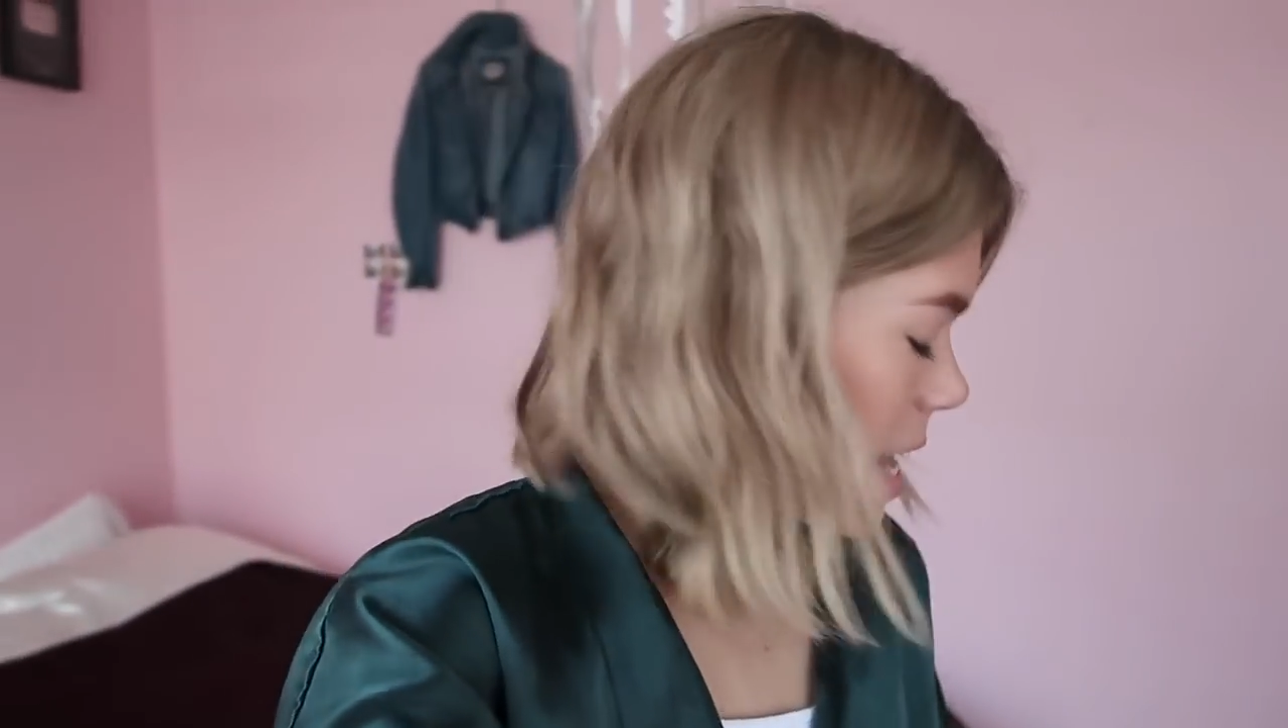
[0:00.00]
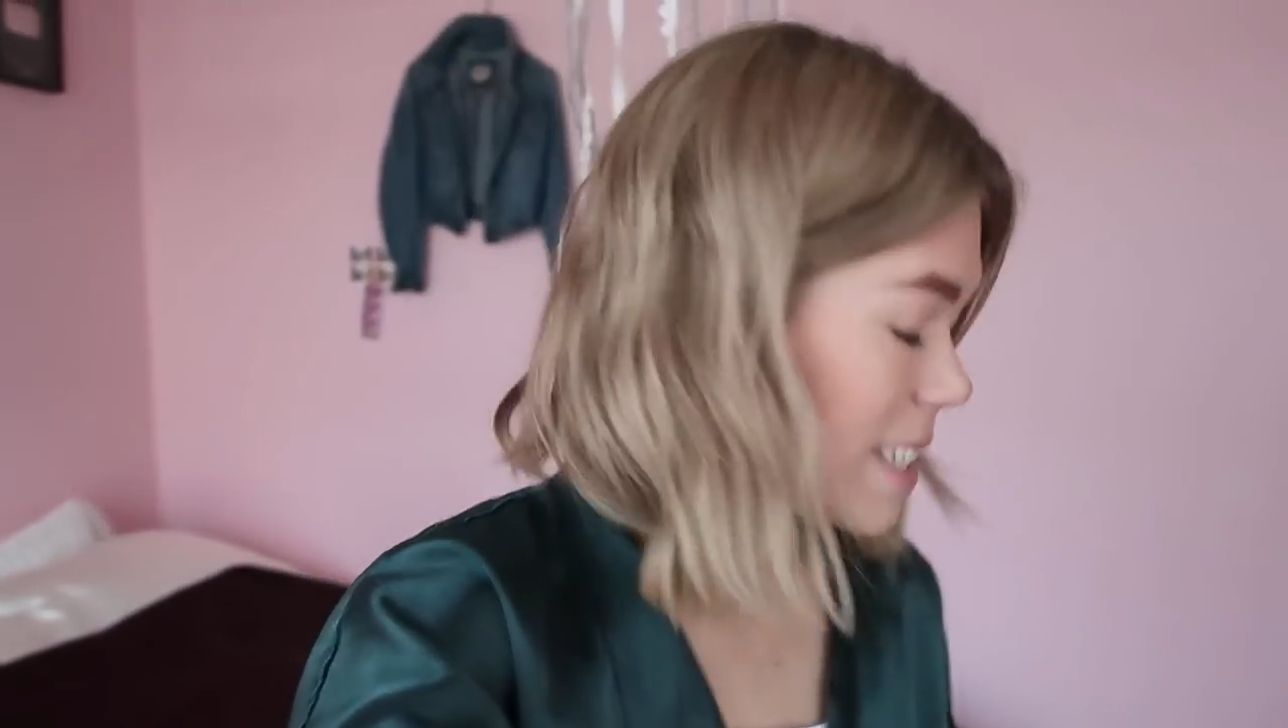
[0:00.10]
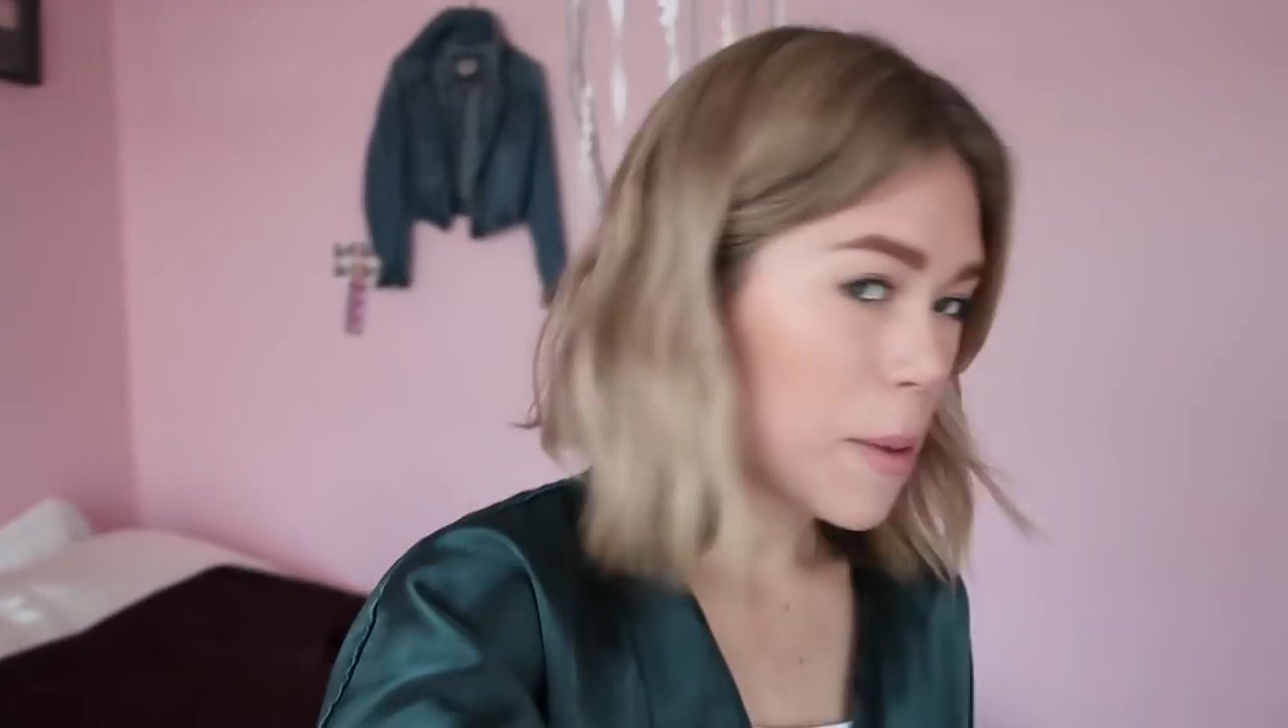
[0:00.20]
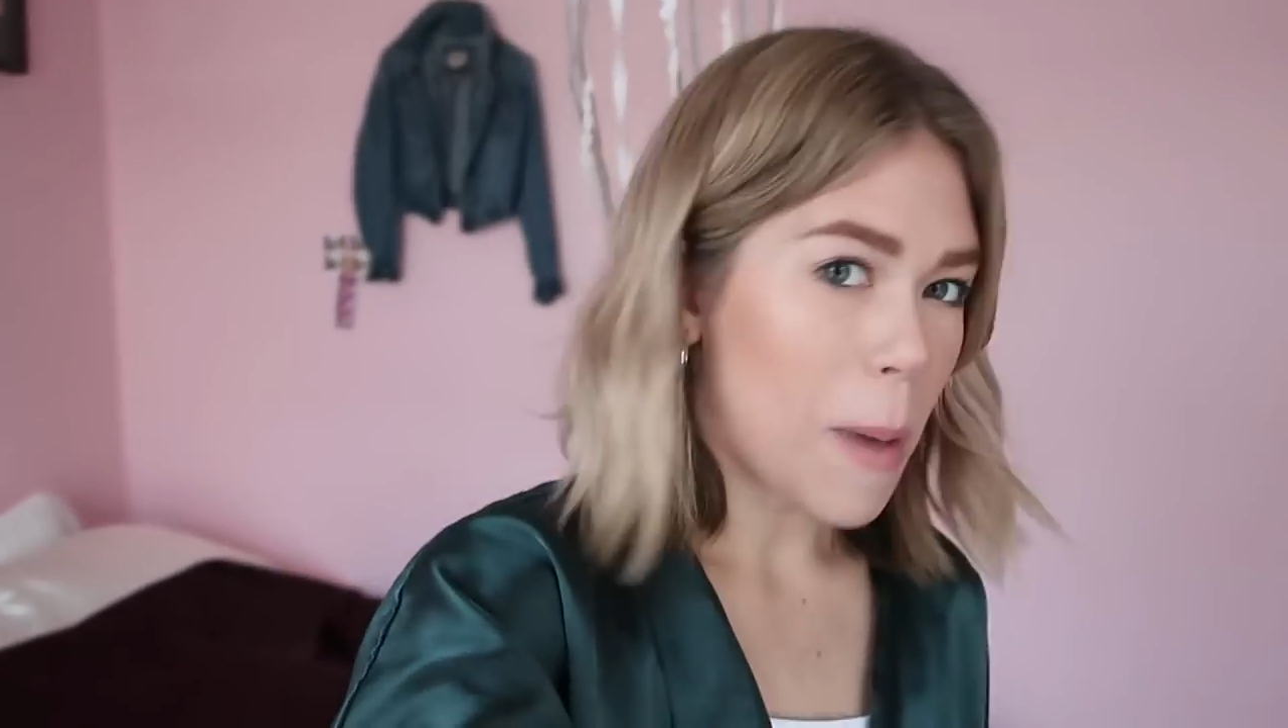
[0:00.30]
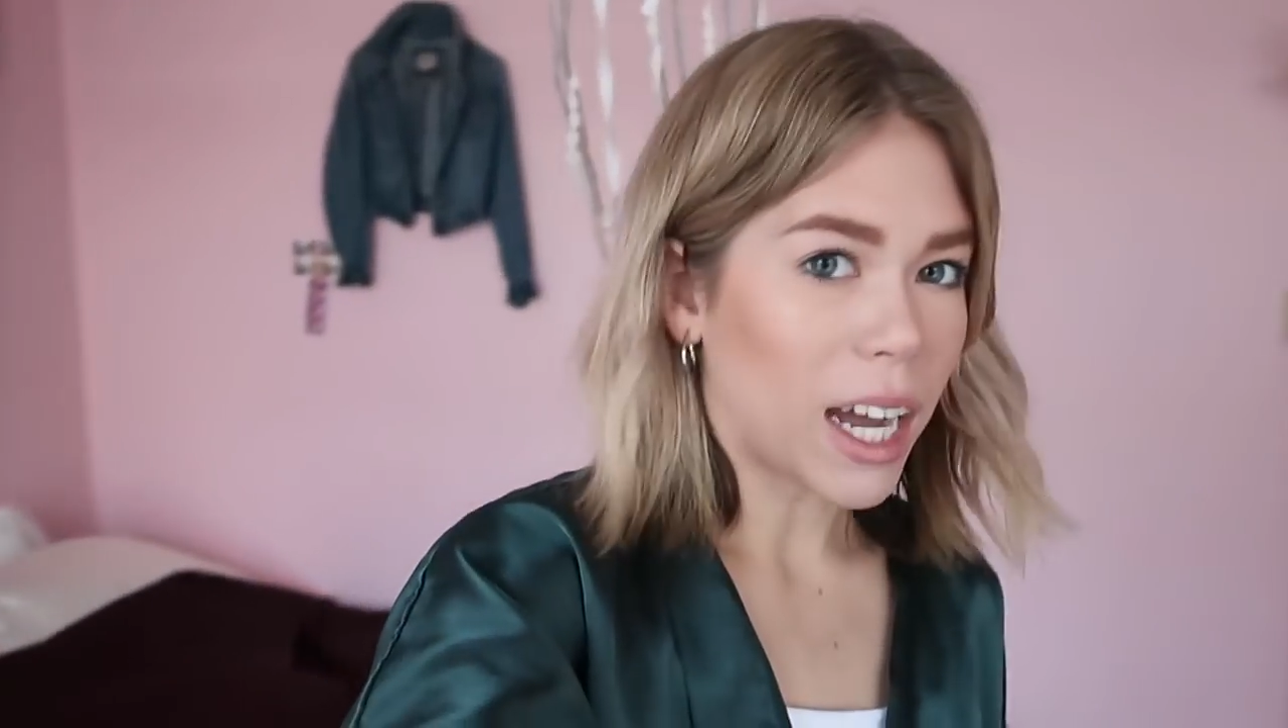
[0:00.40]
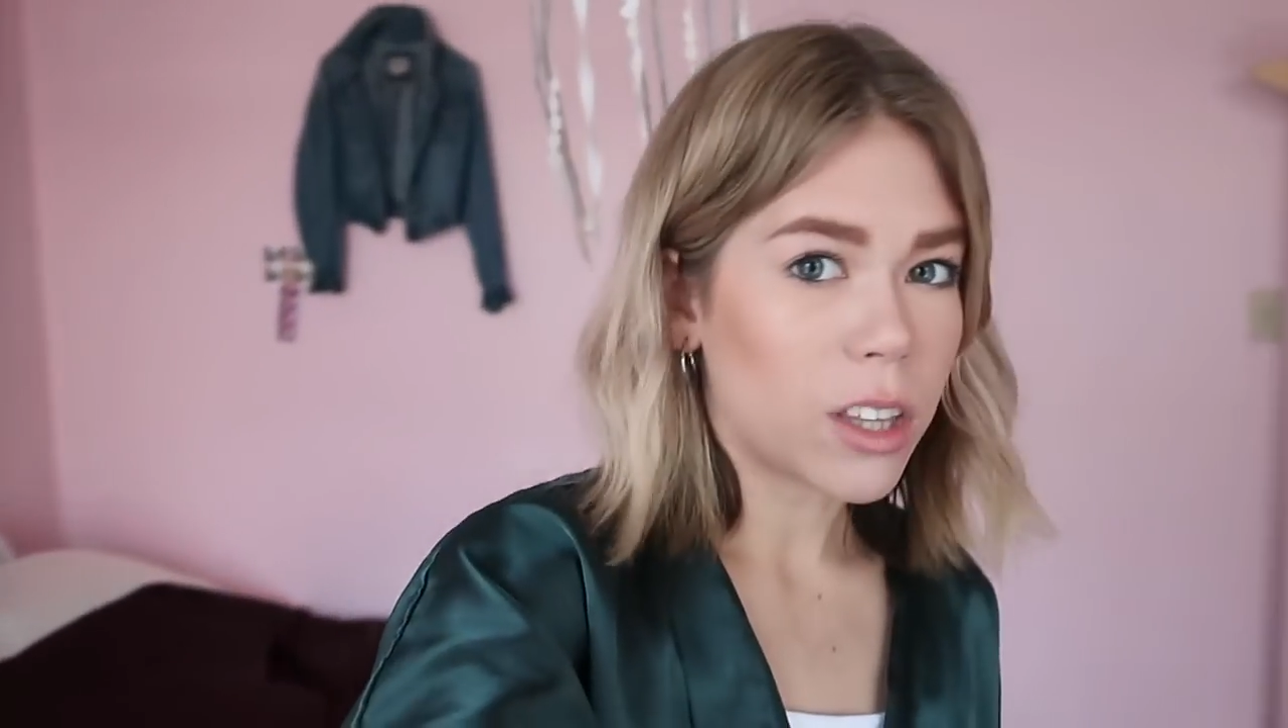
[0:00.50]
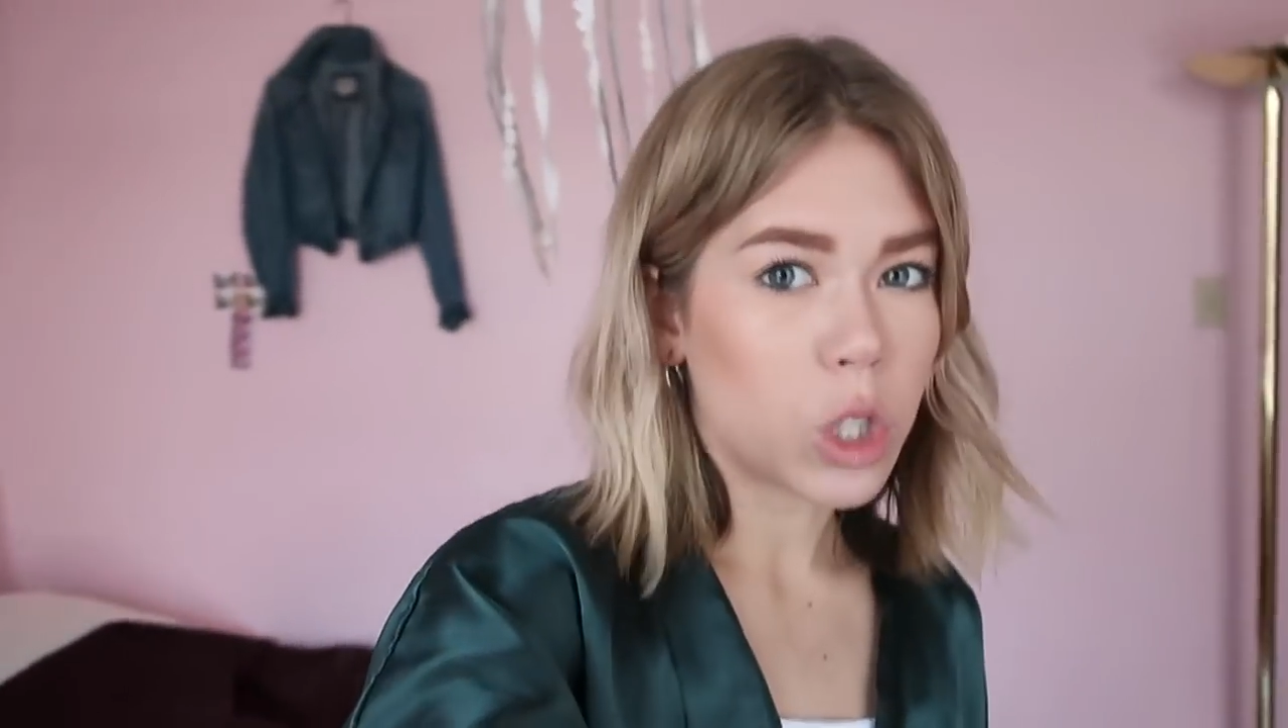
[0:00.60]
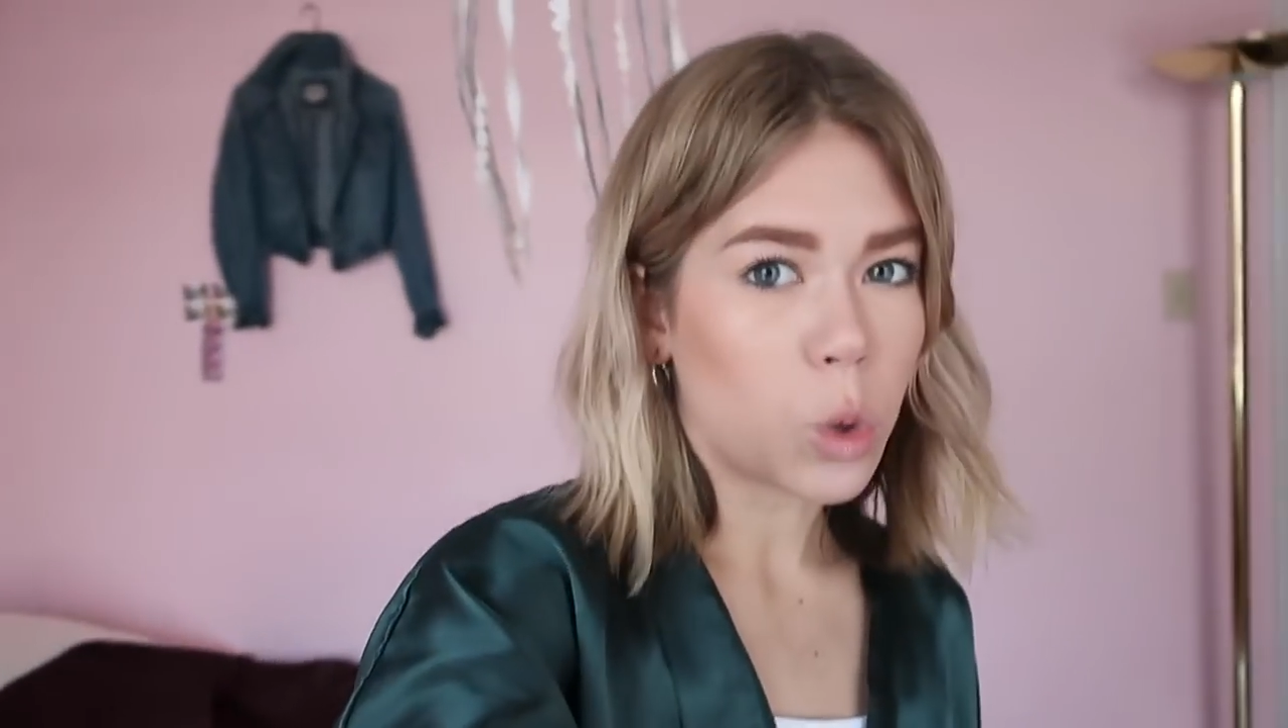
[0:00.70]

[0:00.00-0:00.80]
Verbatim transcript: It's a back at the